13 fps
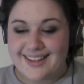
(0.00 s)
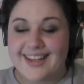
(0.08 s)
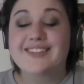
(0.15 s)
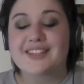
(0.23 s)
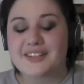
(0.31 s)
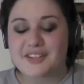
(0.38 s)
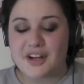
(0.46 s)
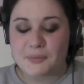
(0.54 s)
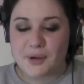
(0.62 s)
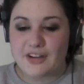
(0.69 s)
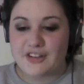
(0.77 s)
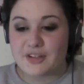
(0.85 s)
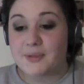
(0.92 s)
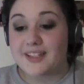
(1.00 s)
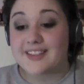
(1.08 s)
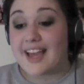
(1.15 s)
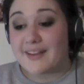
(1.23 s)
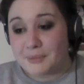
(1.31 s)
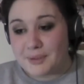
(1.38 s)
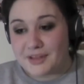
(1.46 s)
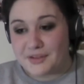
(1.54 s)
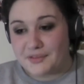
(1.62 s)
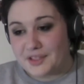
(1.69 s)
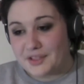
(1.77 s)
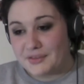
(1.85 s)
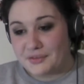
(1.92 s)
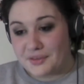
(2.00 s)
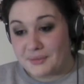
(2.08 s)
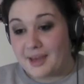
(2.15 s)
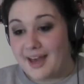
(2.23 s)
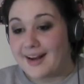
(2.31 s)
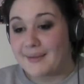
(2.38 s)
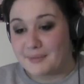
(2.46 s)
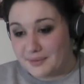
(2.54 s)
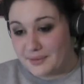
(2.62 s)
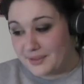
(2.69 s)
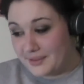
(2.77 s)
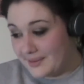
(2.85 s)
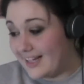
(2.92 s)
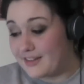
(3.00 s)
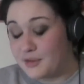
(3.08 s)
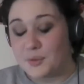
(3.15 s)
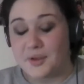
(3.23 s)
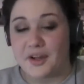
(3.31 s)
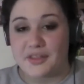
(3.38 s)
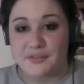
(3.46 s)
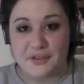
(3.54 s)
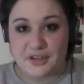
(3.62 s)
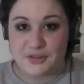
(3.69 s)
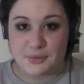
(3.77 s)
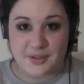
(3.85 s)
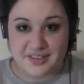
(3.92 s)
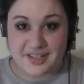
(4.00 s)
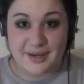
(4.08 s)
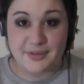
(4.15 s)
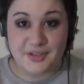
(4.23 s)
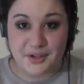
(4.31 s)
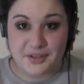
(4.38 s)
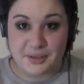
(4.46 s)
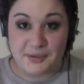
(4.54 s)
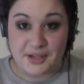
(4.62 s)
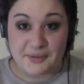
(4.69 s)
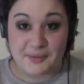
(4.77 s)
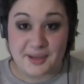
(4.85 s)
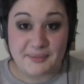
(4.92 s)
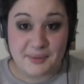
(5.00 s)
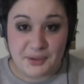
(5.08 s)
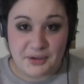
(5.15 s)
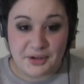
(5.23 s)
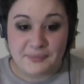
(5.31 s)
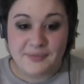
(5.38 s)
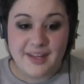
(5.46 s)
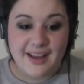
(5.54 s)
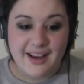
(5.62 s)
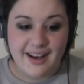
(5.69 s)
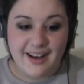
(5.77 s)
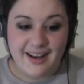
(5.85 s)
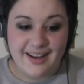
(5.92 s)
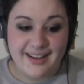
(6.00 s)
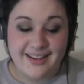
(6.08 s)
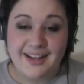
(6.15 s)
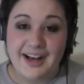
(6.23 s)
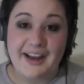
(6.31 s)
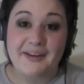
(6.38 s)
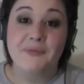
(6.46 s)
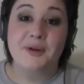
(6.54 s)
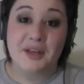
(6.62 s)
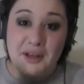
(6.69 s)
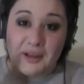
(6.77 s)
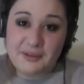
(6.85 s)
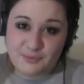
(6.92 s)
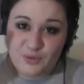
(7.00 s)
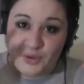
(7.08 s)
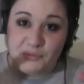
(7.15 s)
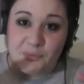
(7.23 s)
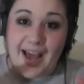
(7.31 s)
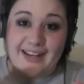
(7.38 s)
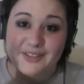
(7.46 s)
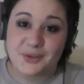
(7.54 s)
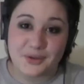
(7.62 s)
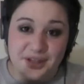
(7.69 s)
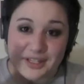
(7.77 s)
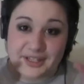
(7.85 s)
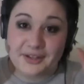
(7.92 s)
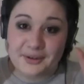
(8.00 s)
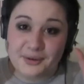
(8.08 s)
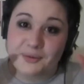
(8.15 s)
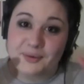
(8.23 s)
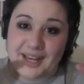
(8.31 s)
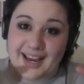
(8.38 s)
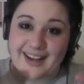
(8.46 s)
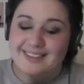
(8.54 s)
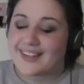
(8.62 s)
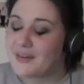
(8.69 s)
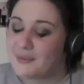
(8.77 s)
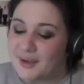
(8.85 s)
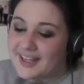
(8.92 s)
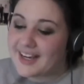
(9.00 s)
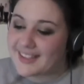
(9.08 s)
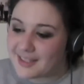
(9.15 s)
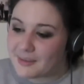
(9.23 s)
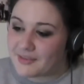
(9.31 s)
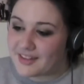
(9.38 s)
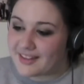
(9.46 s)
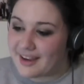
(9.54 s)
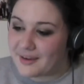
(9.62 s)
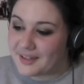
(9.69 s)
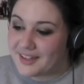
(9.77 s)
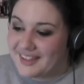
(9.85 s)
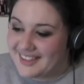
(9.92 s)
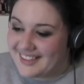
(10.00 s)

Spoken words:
It's called Project Place. I haven't made their videos for them yet. That's what all the footage was that I was currently putting on my computer. Backstory. Can we cut some of this out?